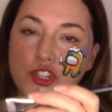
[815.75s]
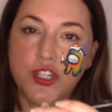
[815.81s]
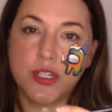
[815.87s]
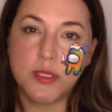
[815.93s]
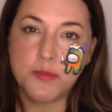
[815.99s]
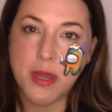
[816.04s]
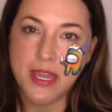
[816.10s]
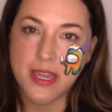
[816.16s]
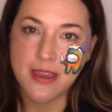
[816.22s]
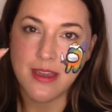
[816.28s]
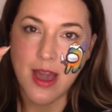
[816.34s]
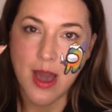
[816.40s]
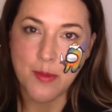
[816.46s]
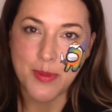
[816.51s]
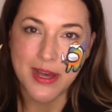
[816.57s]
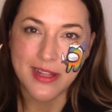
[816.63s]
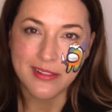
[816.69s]
just picking
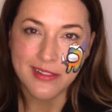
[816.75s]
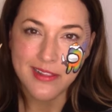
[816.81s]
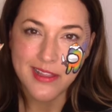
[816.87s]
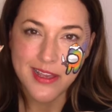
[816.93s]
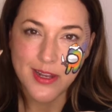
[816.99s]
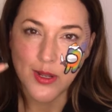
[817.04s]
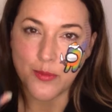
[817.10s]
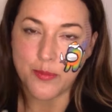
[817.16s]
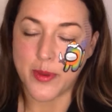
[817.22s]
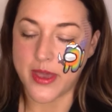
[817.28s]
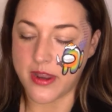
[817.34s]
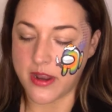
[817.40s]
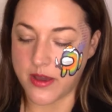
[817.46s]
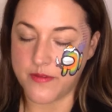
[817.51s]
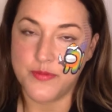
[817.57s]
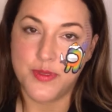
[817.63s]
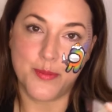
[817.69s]
up a little bit
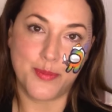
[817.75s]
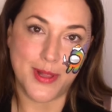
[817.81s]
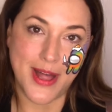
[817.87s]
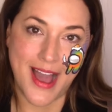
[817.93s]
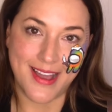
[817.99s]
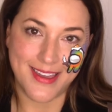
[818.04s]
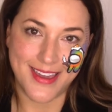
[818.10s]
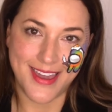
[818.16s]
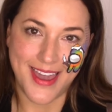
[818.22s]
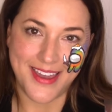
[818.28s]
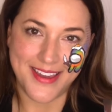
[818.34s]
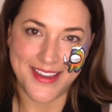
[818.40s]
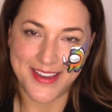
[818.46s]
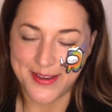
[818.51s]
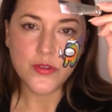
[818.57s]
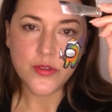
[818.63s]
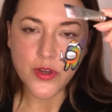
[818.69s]
of the black cake.